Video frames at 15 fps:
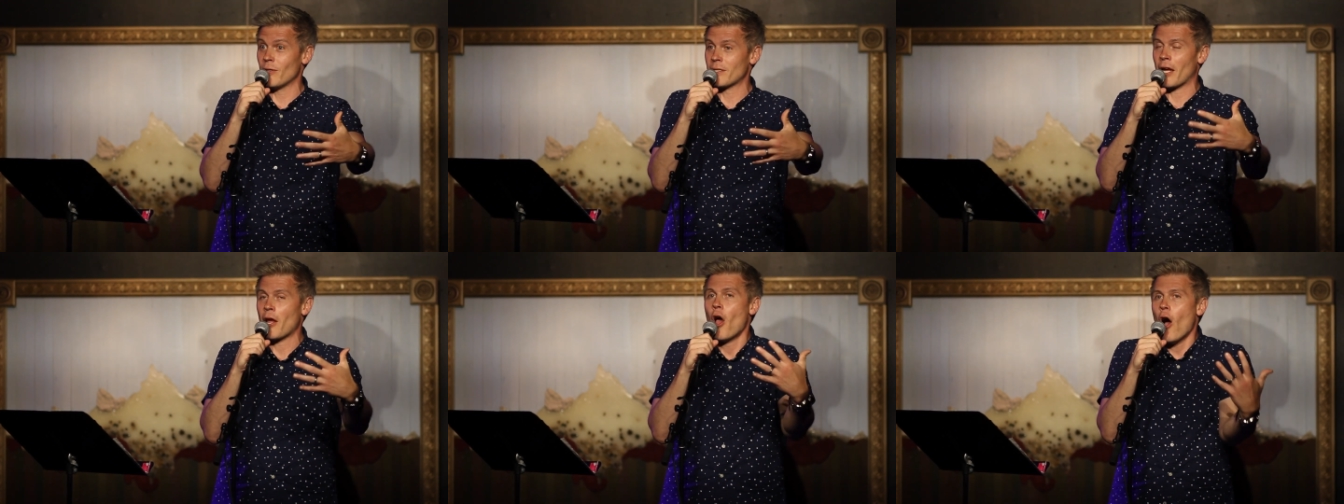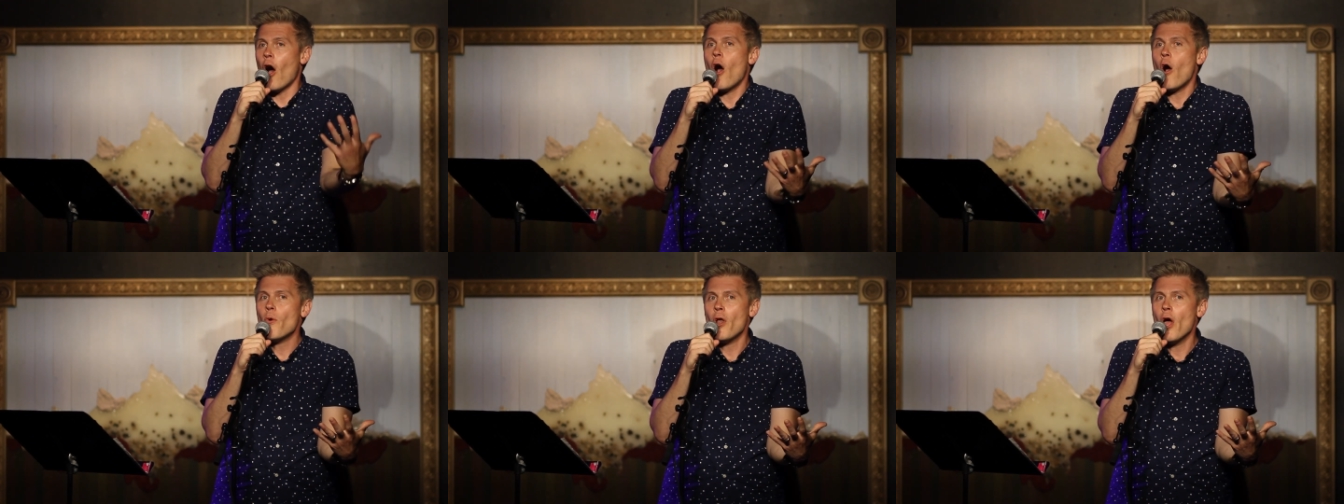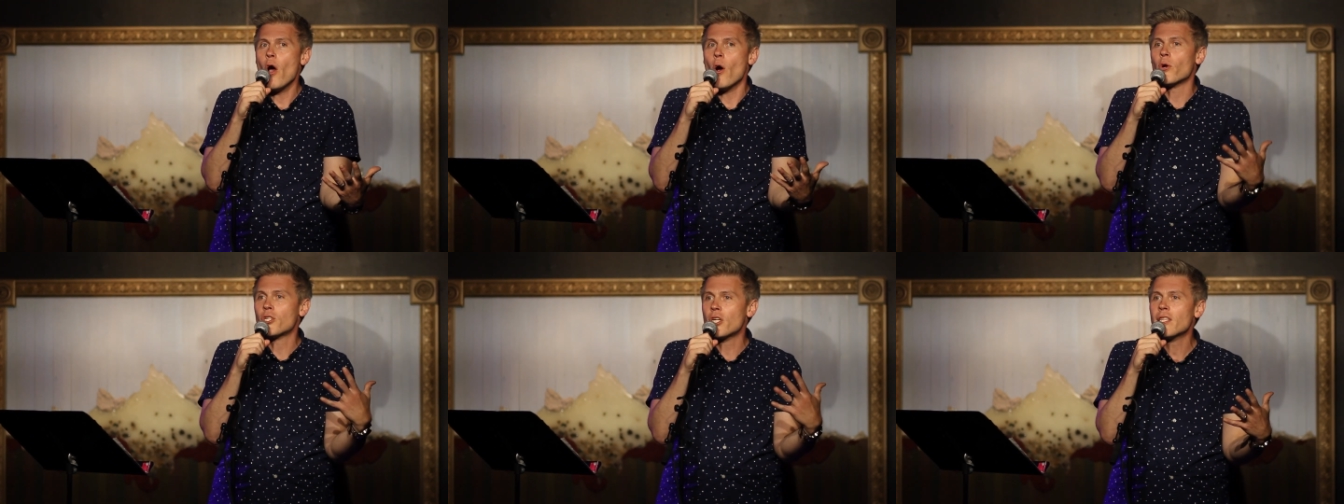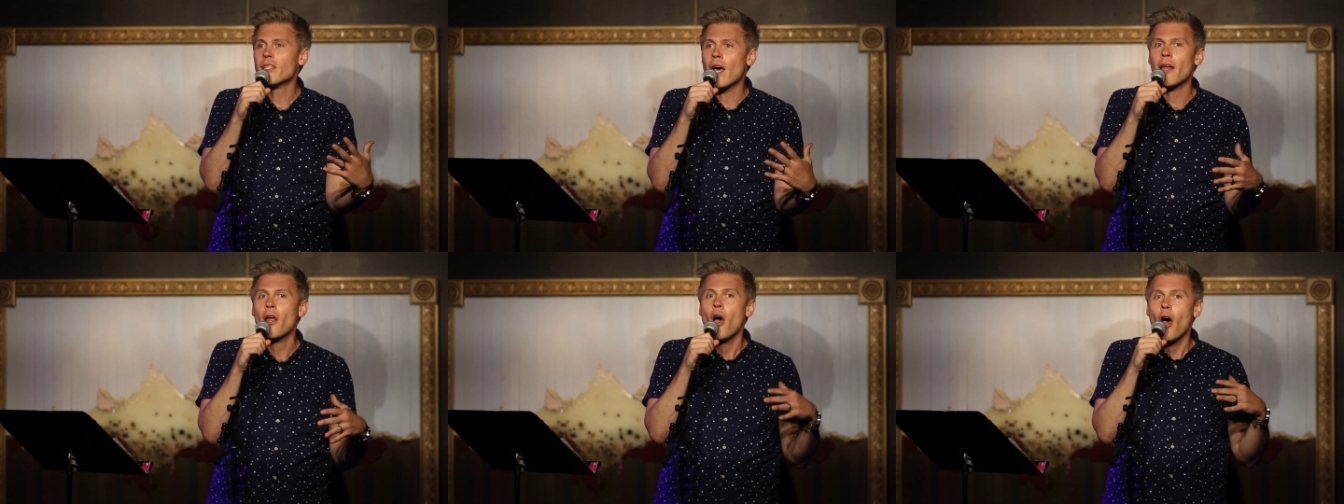It's like, oh no, she
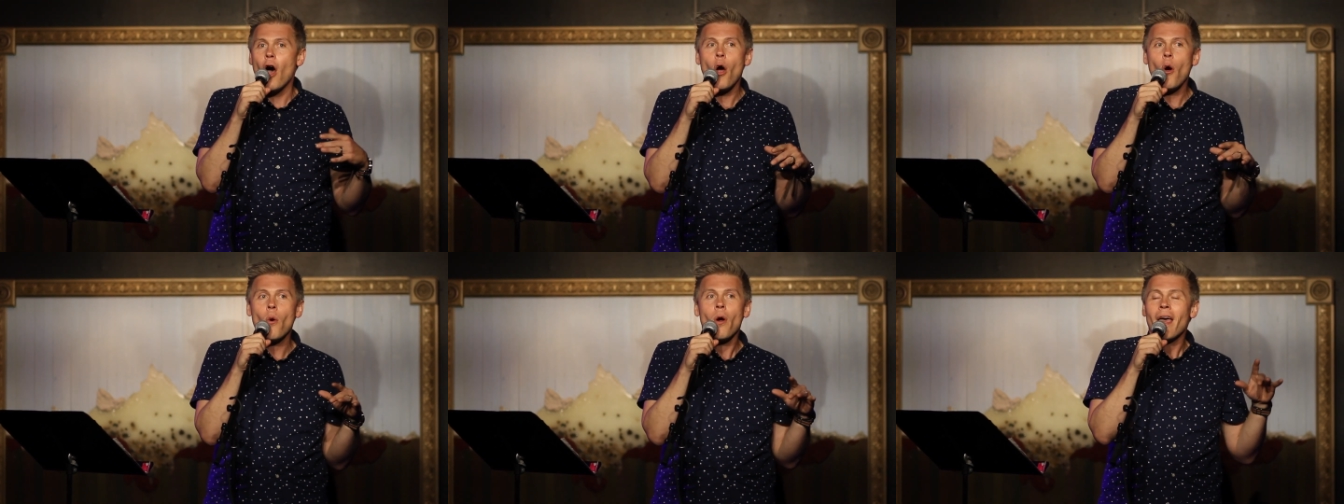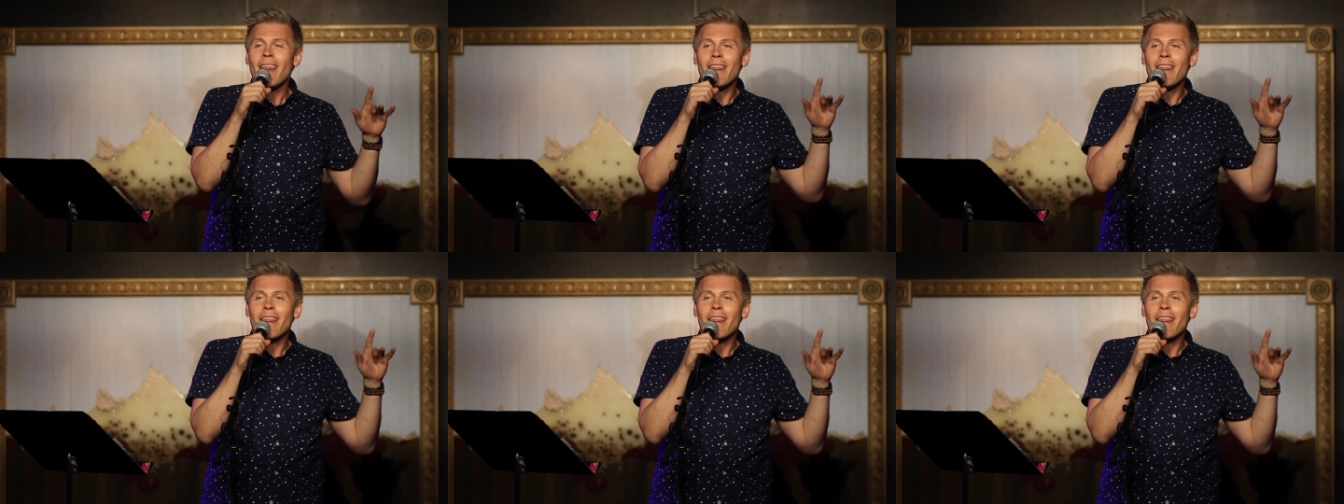thought, oh,